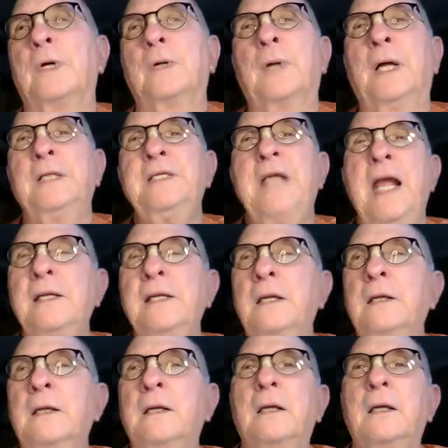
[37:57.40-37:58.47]

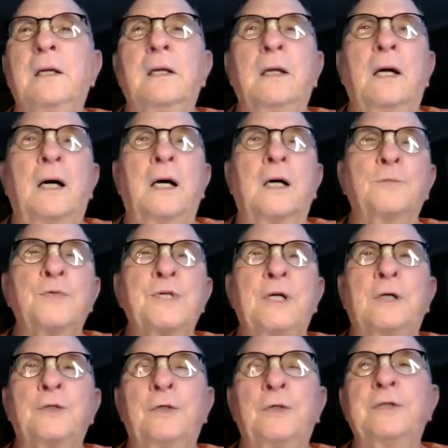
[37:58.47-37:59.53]
attaining
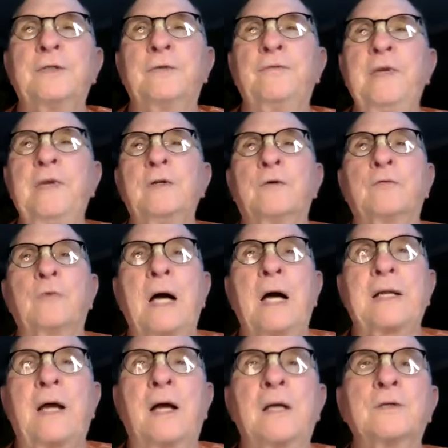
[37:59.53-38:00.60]
shelter at the feet of
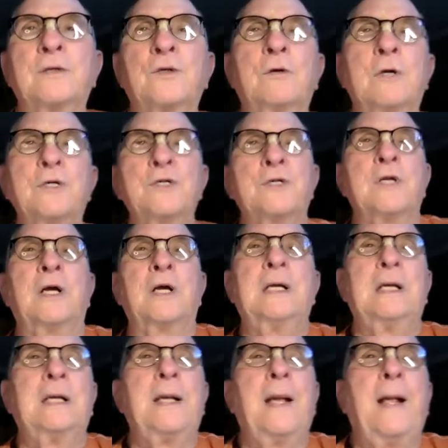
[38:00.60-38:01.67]
Radha and Krishna.
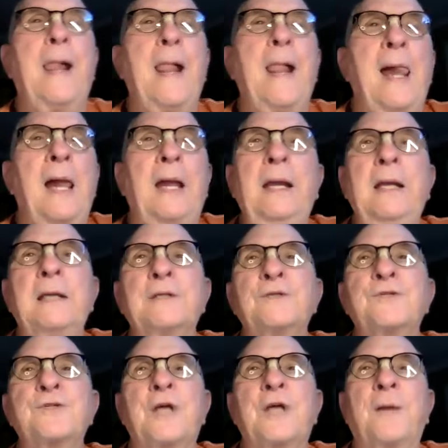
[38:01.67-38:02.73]

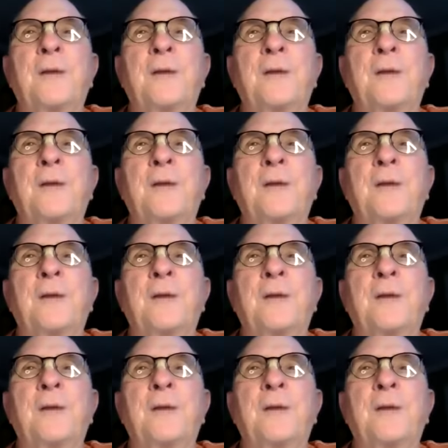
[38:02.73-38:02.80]
It's